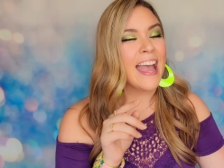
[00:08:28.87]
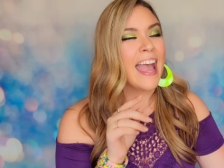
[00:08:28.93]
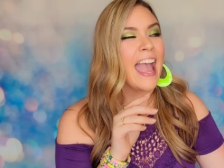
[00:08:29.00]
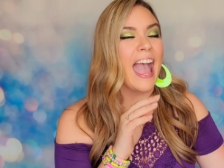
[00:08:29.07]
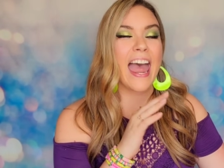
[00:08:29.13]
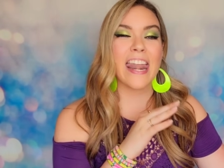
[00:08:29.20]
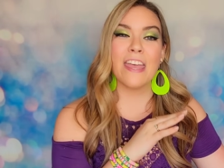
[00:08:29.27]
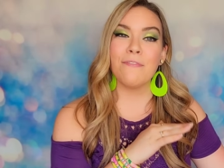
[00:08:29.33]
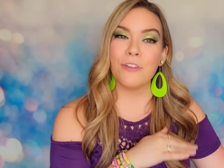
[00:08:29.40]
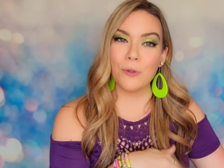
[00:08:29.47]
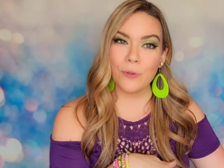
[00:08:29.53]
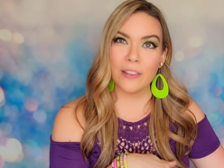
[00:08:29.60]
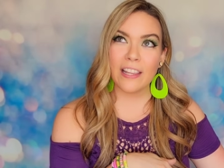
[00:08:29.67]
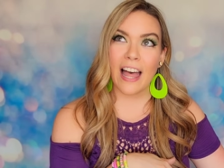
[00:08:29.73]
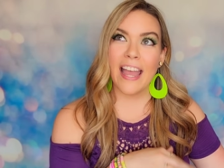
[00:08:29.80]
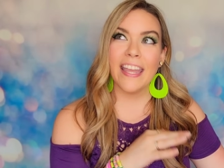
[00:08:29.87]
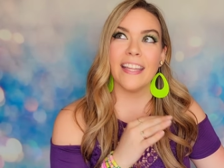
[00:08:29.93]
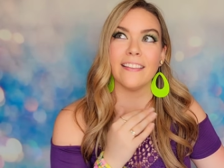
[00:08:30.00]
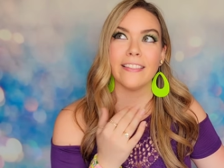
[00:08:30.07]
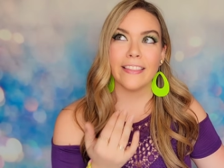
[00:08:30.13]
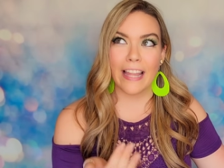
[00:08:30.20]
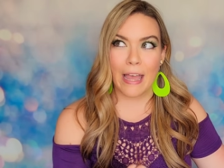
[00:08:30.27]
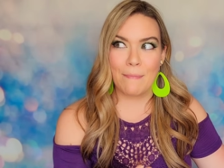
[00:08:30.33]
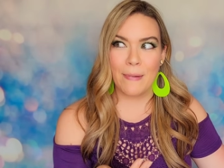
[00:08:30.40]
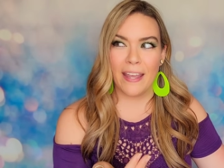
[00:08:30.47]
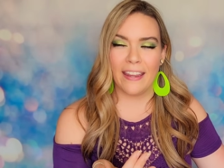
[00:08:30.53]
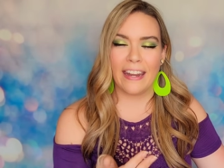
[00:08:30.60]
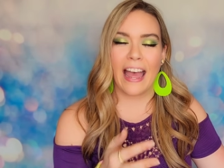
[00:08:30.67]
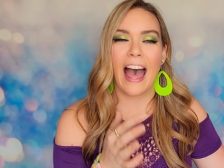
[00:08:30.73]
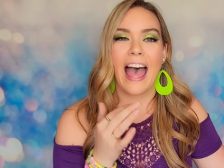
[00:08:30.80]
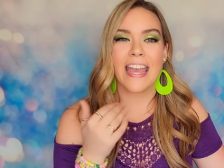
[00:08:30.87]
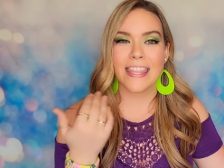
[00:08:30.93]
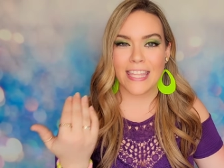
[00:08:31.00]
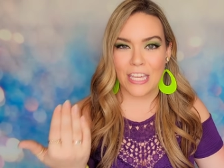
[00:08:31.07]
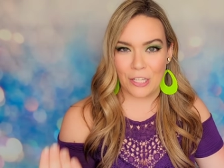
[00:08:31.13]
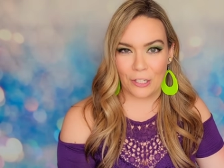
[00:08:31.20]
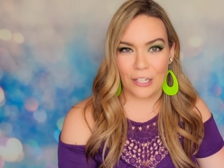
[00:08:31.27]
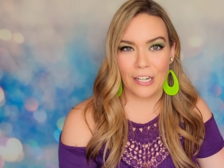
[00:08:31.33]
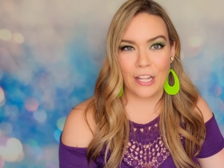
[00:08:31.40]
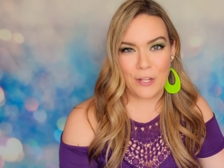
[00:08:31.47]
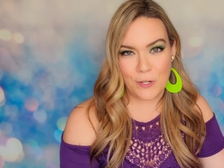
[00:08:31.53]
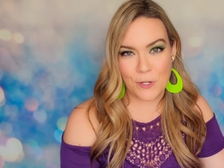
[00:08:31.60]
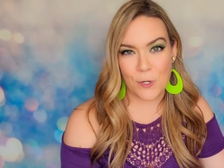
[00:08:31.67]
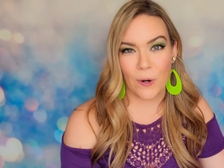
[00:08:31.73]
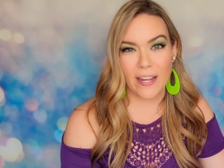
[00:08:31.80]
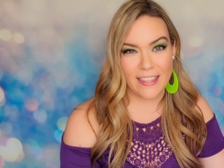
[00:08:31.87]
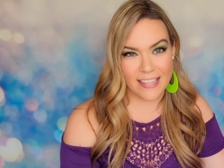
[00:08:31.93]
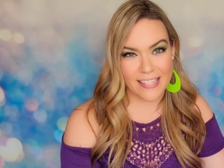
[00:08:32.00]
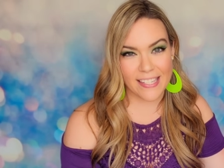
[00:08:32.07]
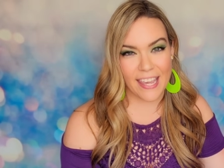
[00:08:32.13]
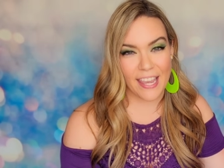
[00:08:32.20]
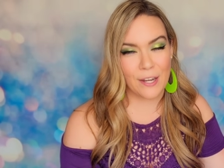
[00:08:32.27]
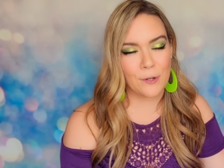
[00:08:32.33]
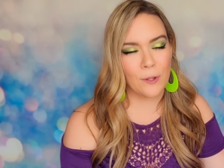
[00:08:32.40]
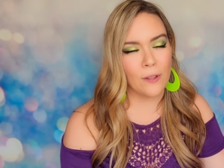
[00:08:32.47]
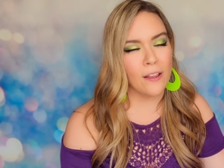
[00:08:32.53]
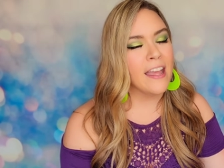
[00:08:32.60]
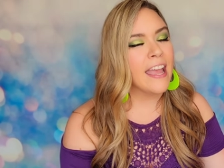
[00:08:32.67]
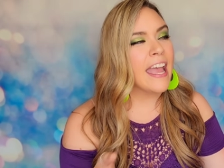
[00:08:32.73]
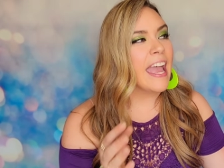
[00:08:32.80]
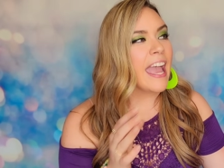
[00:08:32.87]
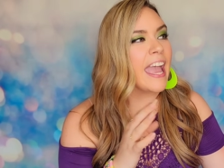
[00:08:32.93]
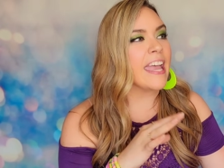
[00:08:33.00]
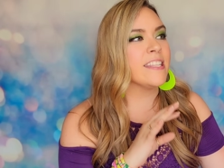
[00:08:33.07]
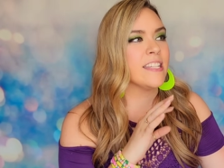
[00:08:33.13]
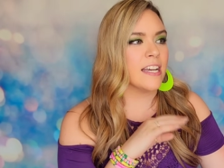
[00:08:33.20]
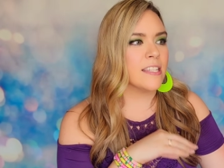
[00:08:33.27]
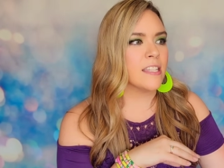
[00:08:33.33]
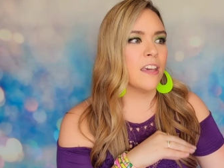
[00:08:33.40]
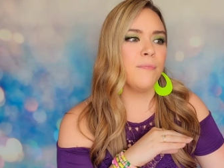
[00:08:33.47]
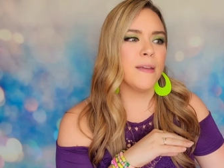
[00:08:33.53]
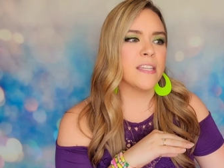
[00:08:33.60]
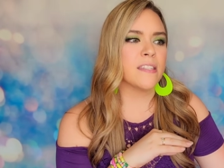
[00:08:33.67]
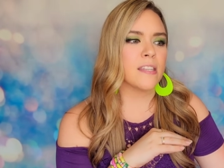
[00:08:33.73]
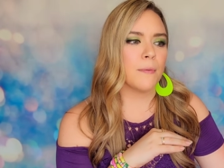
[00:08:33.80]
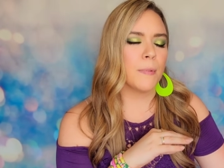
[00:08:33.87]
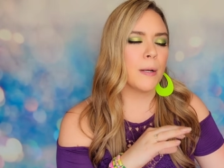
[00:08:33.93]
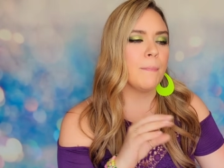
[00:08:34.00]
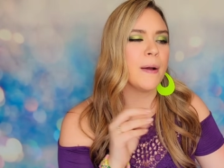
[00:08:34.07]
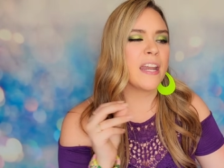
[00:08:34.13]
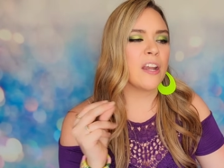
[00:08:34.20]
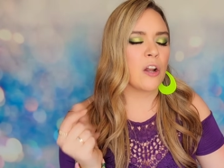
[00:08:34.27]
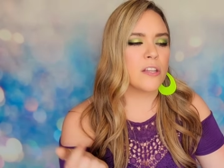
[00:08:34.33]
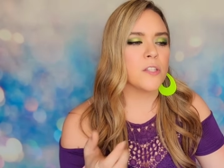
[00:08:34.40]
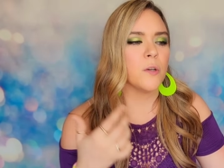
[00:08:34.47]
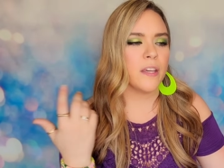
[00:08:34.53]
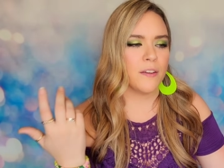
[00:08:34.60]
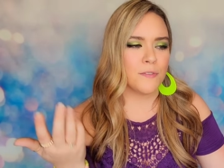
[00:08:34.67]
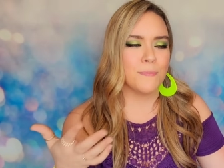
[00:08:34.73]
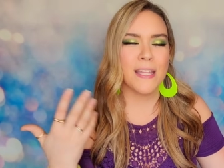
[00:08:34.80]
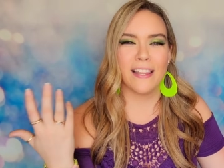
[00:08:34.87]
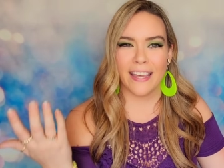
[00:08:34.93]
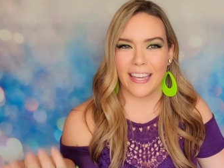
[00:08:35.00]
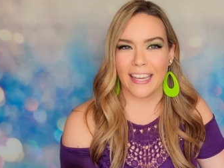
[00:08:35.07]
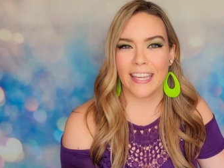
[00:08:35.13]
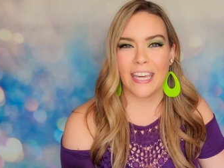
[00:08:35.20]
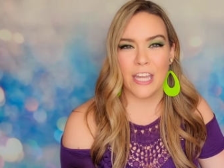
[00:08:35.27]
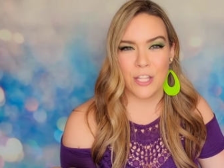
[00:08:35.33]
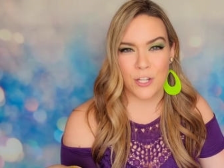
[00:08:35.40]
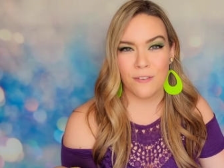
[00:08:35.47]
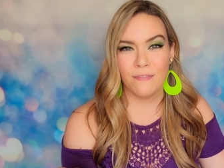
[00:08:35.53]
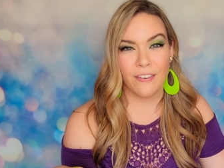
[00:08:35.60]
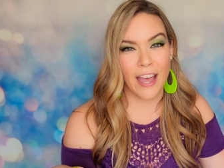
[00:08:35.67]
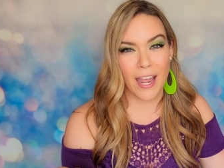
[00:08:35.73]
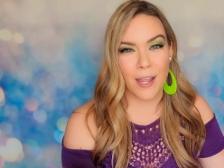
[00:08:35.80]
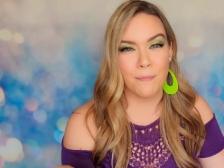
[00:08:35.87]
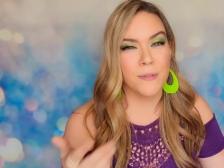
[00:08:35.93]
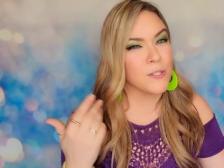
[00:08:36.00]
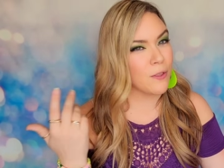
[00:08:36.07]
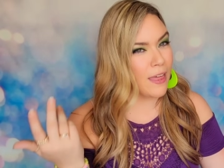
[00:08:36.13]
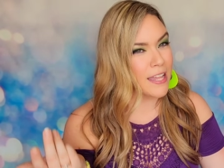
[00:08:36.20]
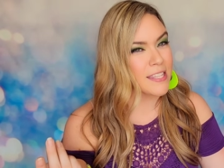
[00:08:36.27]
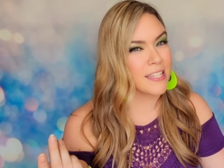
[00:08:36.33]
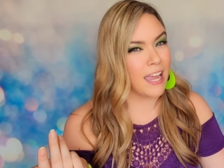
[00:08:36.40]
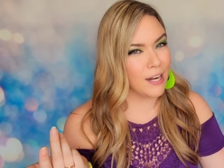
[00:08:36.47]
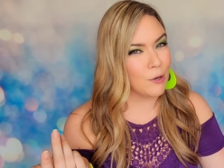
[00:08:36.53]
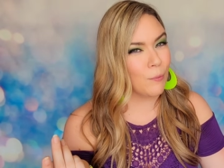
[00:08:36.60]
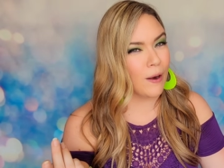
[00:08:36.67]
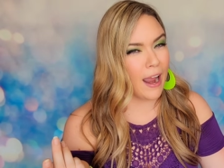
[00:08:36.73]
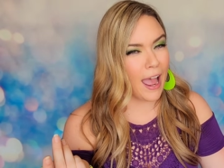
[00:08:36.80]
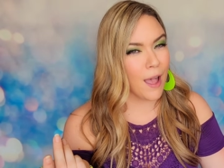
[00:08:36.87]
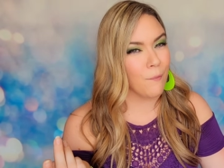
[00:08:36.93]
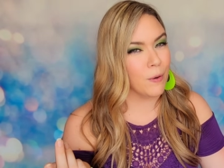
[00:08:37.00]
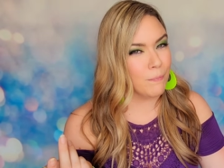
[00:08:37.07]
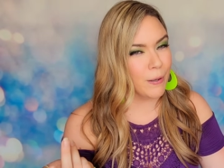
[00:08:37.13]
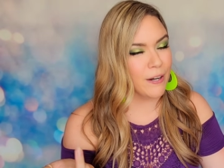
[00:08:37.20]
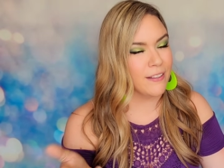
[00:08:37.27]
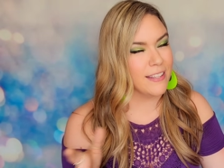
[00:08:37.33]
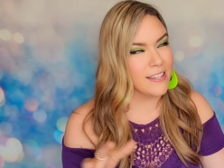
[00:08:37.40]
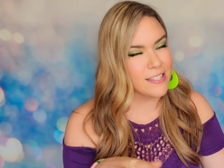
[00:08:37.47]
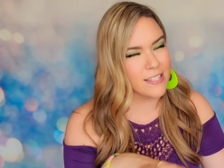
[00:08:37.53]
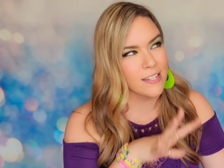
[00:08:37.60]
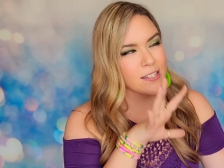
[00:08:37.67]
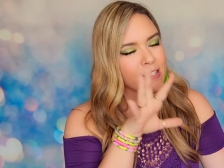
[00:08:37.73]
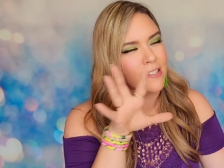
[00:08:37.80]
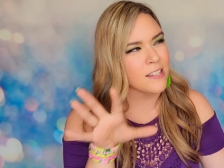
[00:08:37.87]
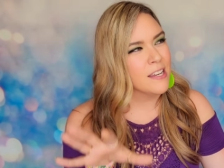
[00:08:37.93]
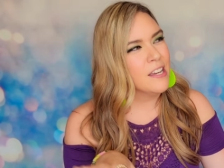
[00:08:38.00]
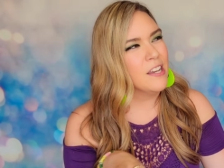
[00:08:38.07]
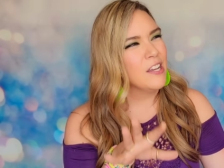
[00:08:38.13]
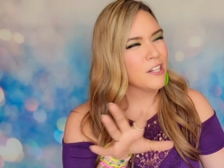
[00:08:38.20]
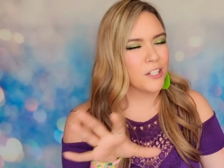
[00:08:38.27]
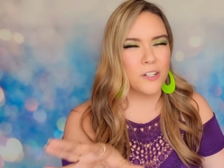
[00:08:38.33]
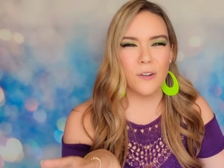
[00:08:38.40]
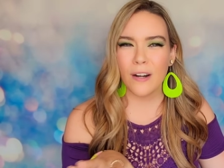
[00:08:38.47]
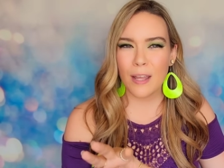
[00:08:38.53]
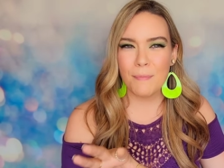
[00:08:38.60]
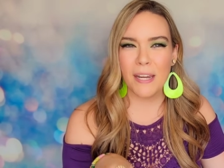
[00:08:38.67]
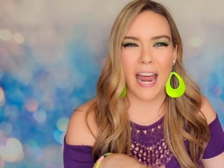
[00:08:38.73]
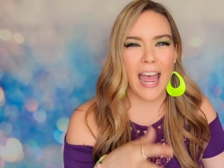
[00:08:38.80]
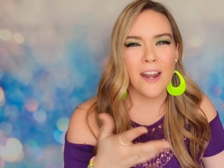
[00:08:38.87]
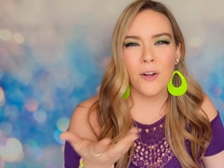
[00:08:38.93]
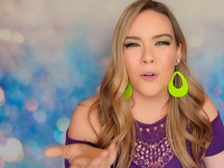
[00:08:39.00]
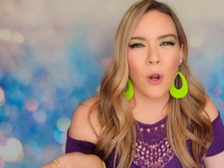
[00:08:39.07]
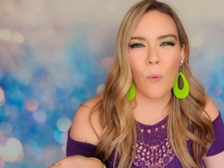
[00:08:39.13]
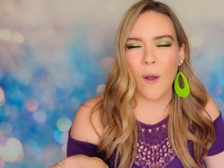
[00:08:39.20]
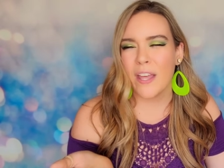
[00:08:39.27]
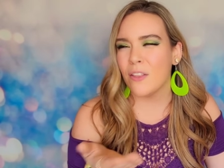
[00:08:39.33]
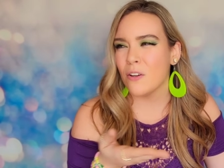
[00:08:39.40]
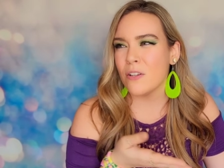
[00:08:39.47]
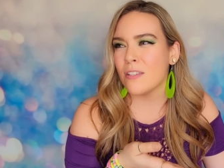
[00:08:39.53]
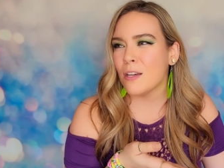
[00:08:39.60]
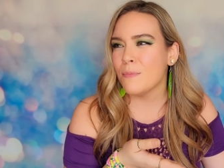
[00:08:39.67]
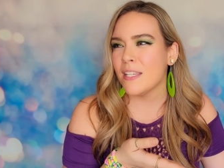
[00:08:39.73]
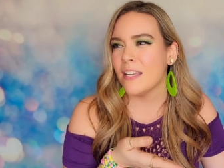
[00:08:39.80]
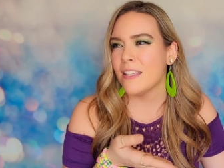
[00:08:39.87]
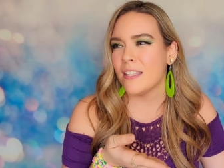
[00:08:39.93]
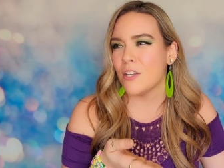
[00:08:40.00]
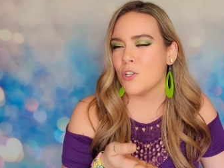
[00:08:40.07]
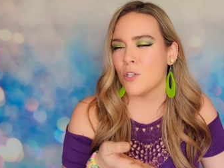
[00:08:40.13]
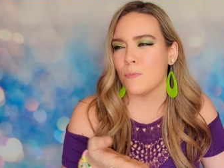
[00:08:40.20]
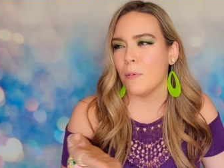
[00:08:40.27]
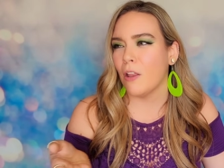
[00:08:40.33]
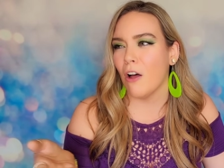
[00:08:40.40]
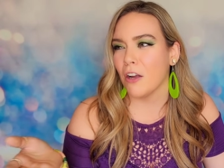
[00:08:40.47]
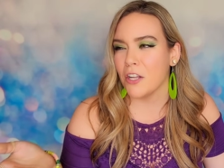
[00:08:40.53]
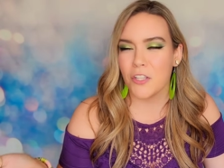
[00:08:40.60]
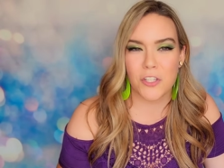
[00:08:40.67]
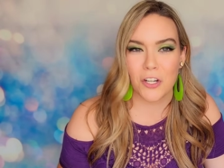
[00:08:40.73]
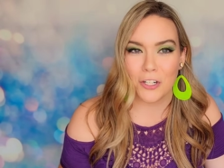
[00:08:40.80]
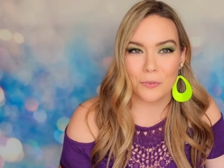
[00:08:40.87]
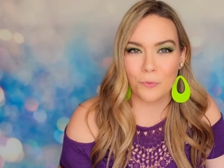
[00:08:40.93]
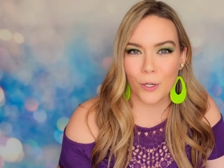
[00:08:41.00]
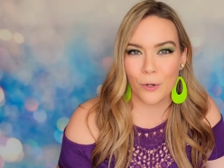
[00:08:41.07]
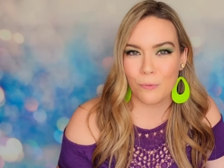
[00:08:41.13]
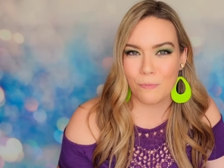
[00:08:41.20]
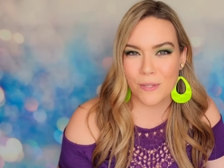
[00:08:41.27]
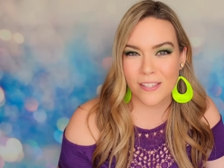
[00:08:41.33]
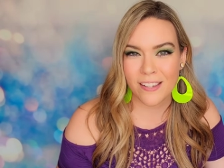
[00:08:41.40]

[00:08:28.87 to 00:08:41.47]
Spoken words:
And if you like lemon, I think you're going to enjoy this candle. It does give me summer, but it also gives me like a kitchen vibe. So that's kind of where I would burn this is, you know what I mean? I don't know why. There's some scents that just belong in certain rooms.